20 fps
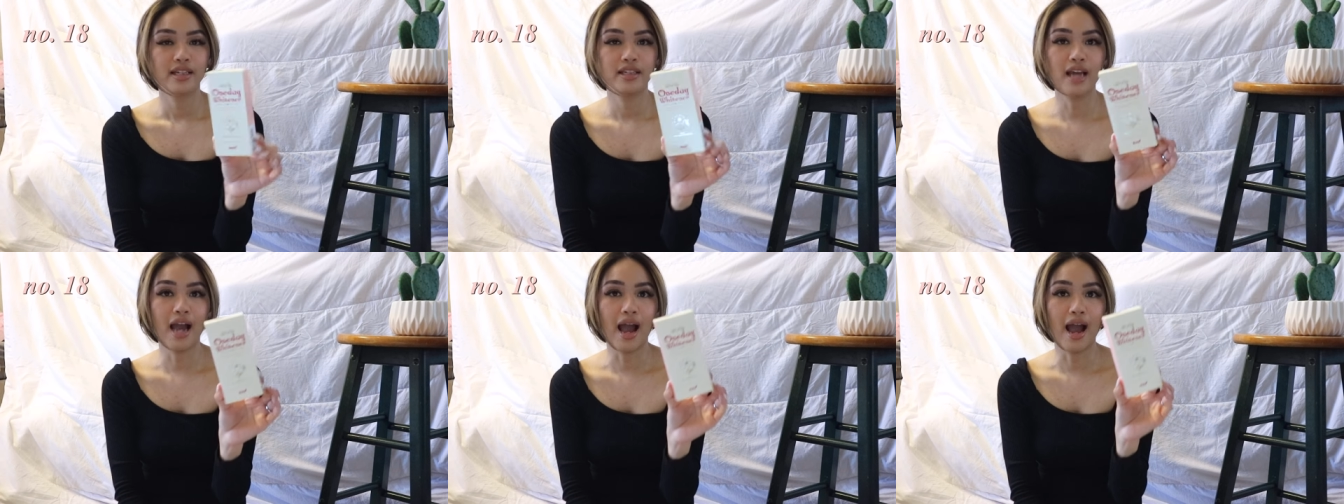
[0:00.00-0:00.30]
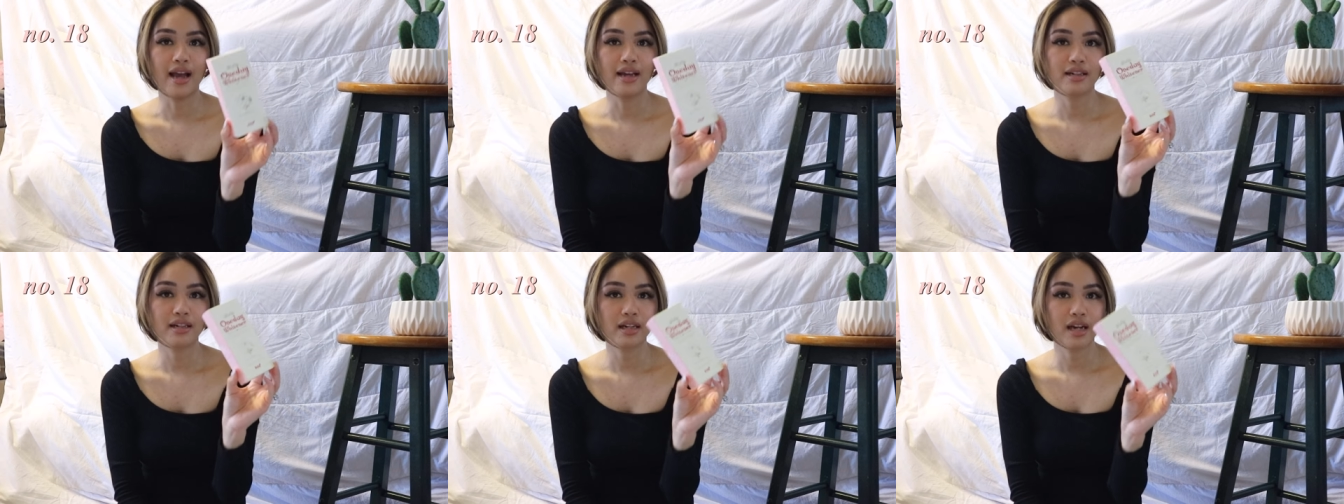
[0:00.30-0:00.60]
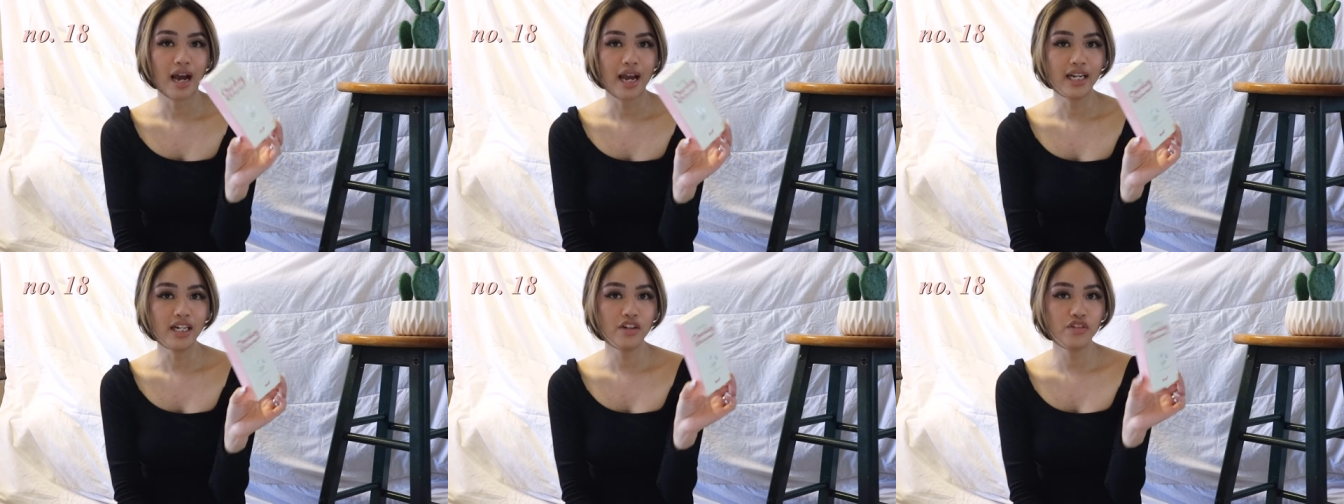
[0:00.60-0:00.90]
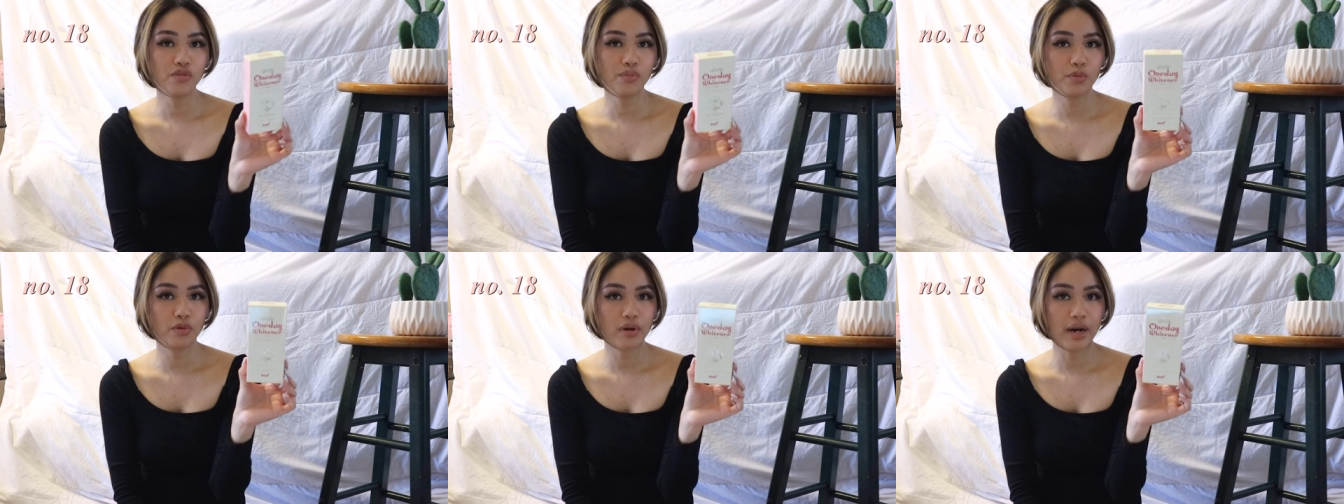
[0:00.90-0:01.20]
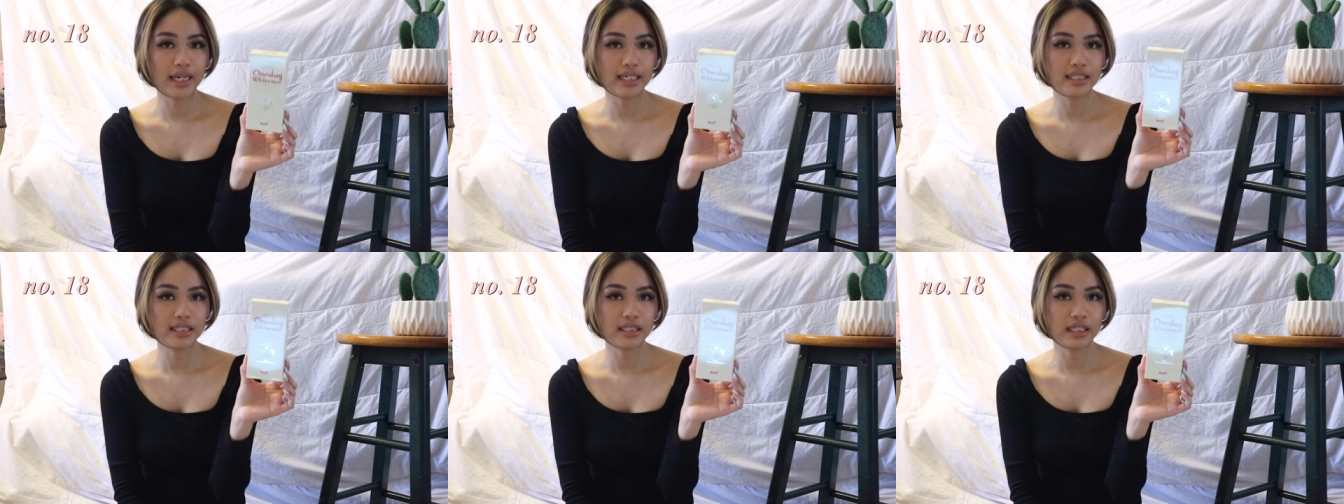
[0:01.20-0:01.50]
Yeah, kind of
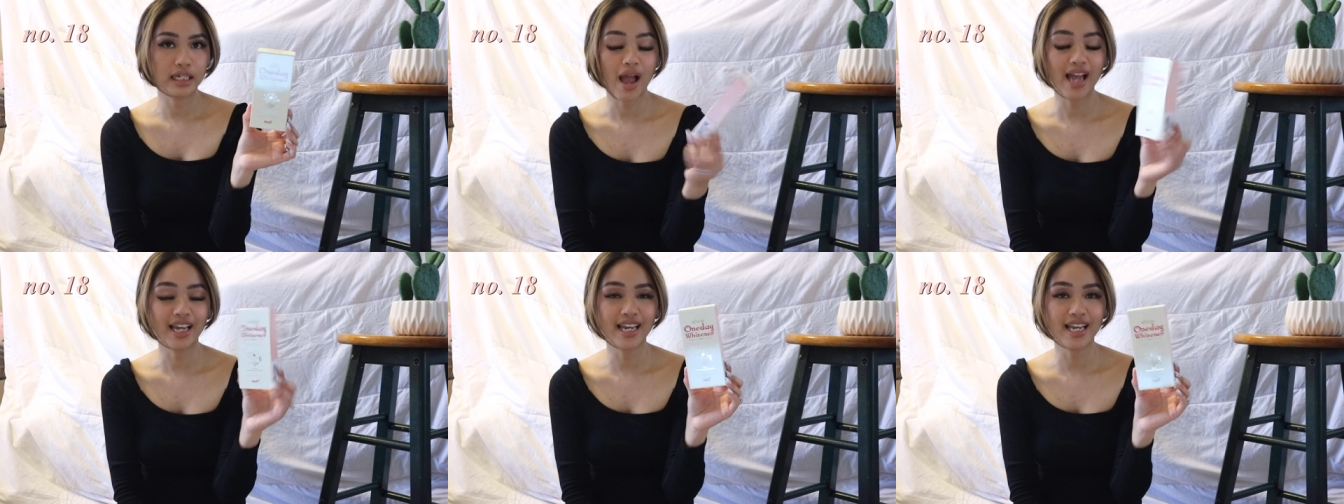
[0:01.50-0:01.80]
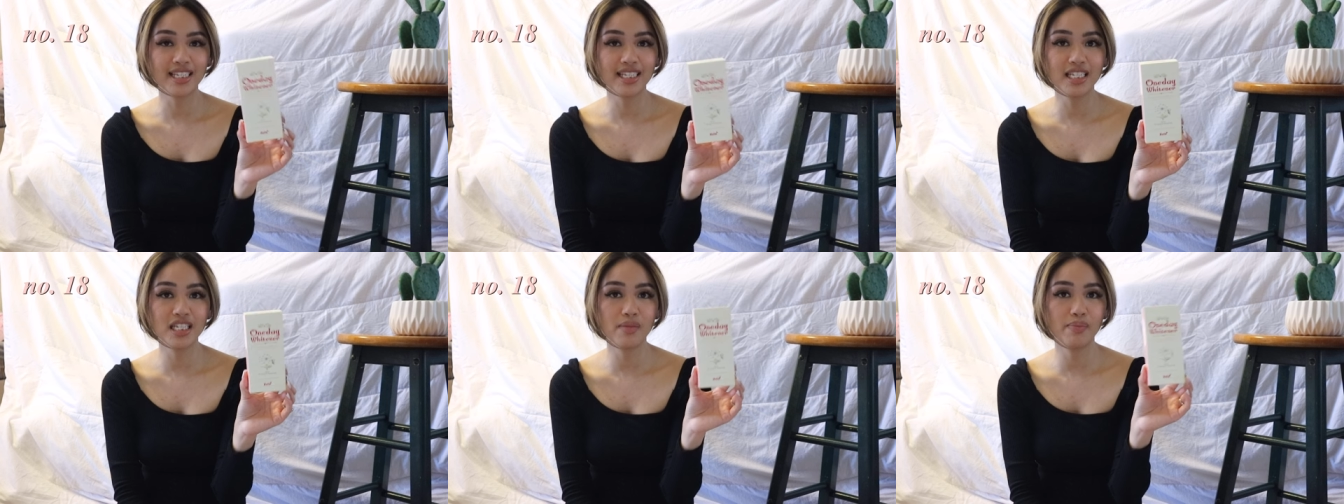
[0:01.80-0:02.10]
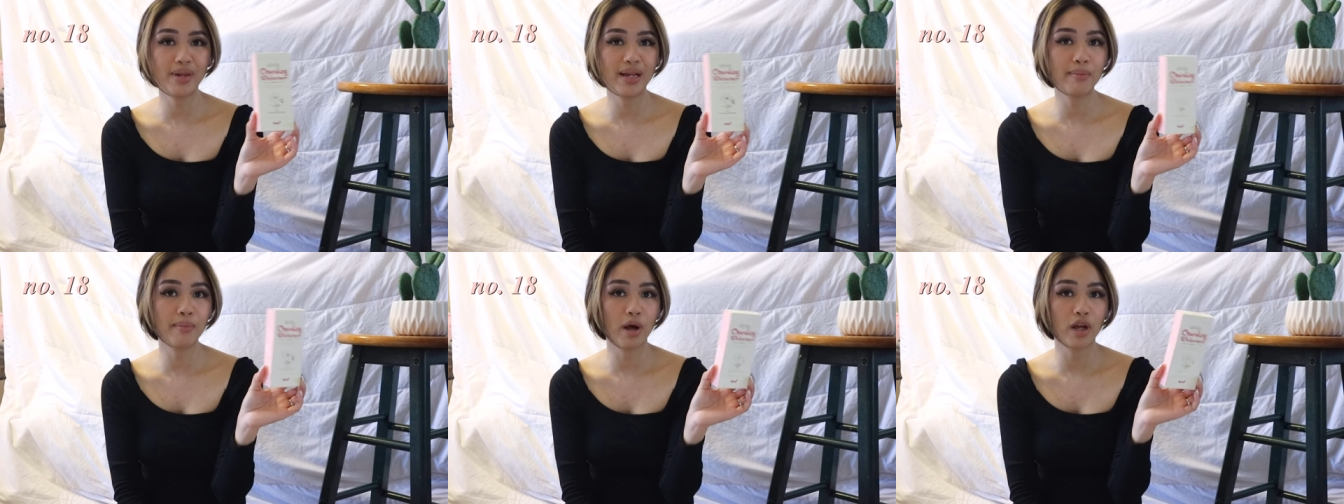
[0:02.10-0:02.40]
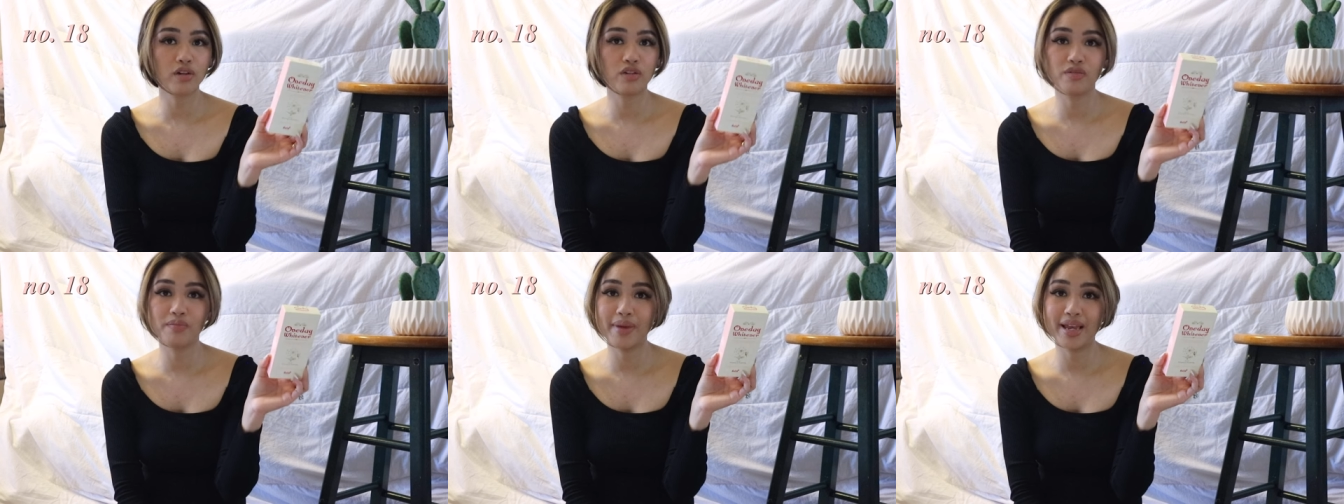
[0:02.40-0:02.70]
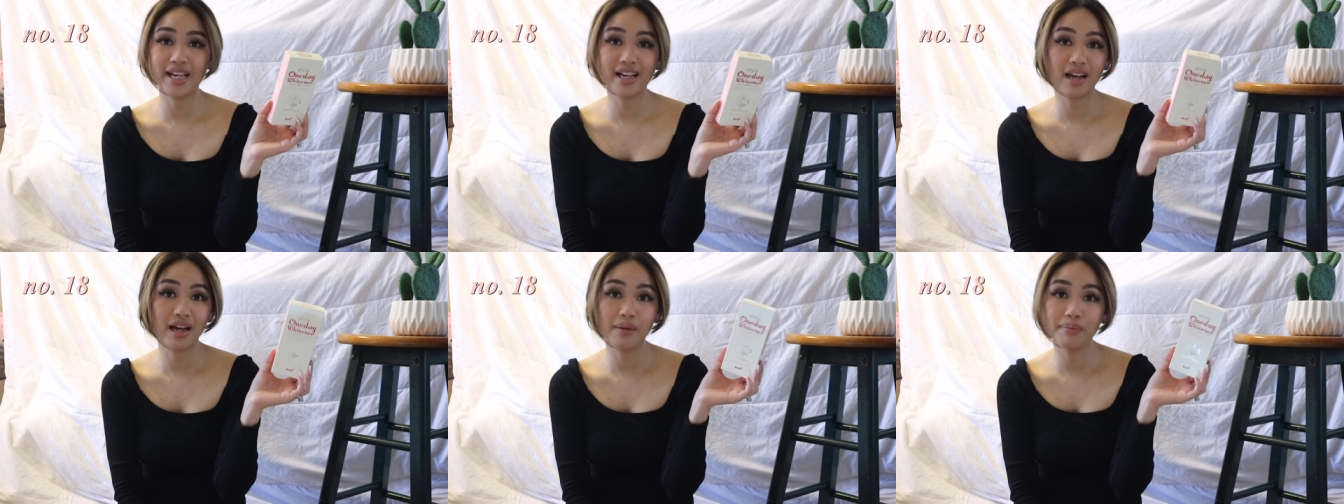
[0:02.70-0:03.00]
pricey. I guess it's a big bottle of
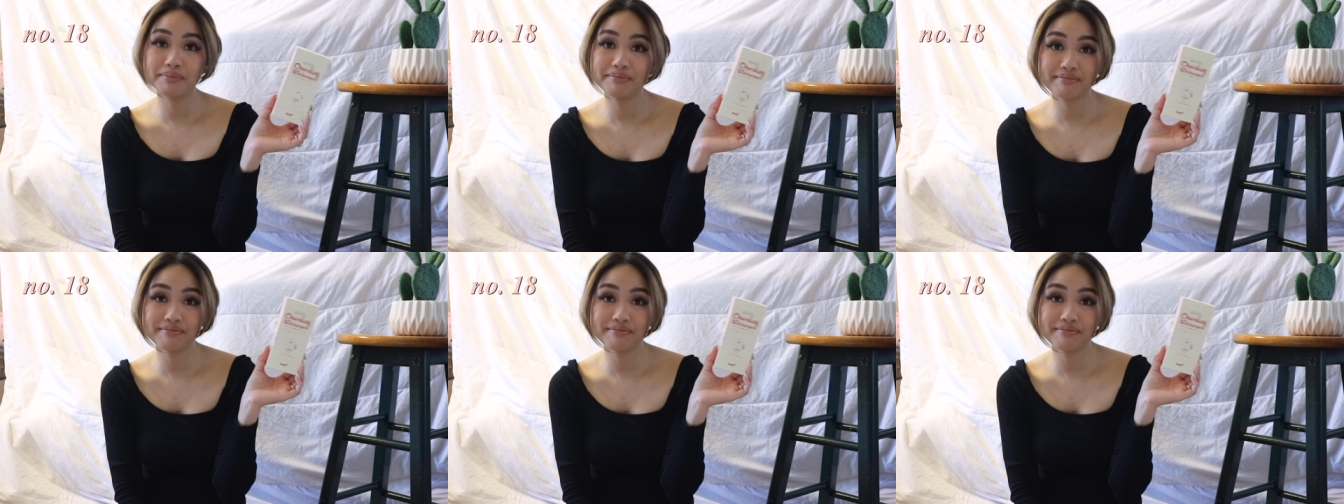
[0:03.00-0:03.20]
makeup.